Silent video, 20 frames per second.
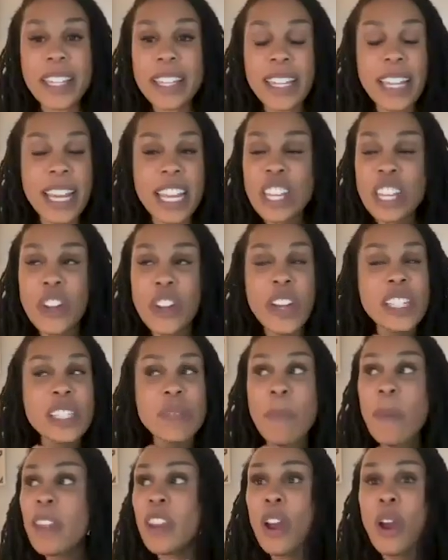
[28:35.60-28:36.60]
my goodness, it's
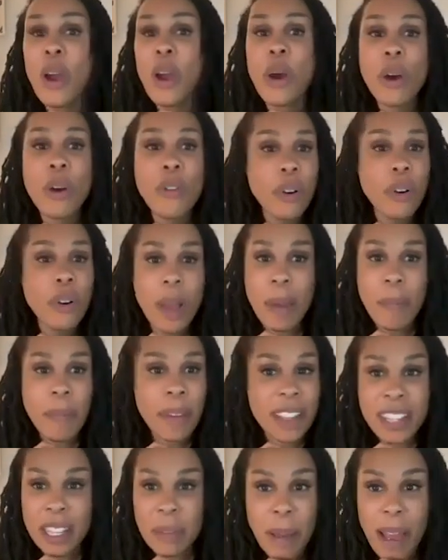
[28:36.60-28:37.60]
been
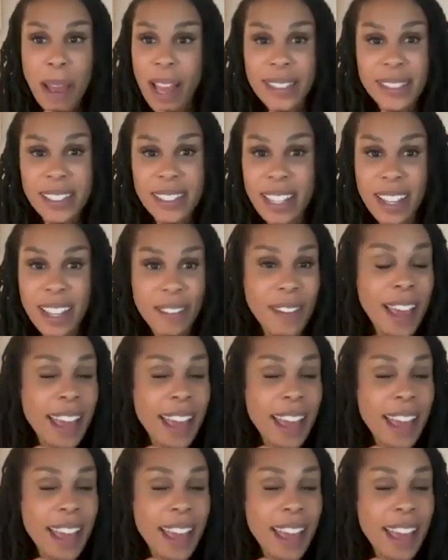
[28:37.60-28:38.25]
overwhelmingly positive.